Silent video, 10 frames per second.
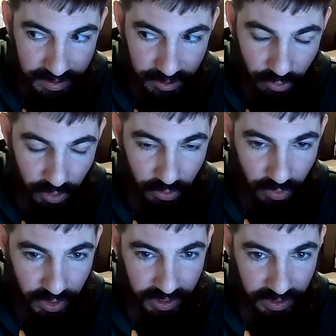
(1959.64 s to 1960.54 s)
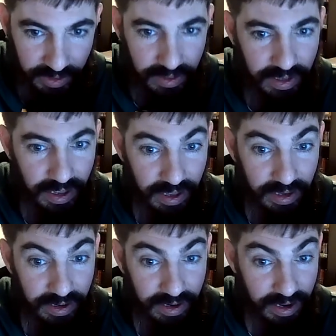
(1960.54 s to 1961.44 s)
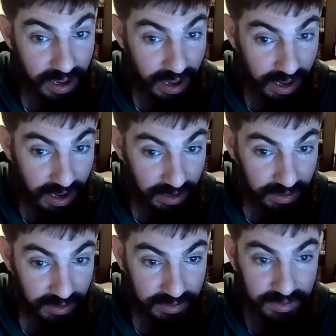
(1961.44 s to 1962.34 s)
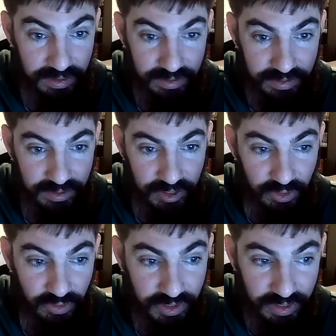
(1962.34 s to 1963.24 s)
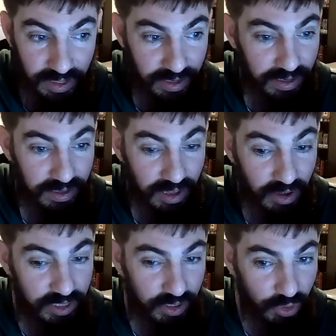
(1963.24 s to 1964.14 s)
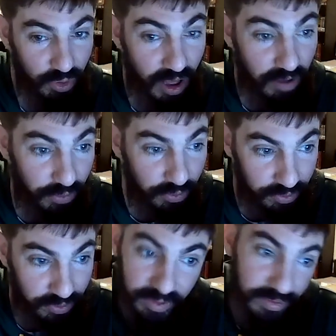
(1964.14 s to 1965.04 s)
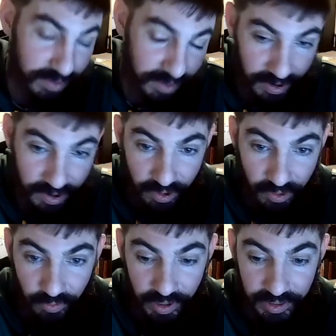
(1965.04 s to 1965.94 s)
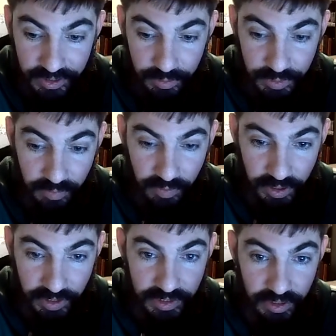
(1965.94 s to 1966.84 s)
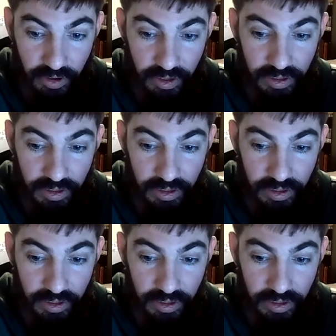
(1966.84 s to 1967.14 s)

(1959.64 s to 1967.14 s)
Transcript: critical thinking and analytics skills, and that'll take you a lot further than reading some dumb fucking study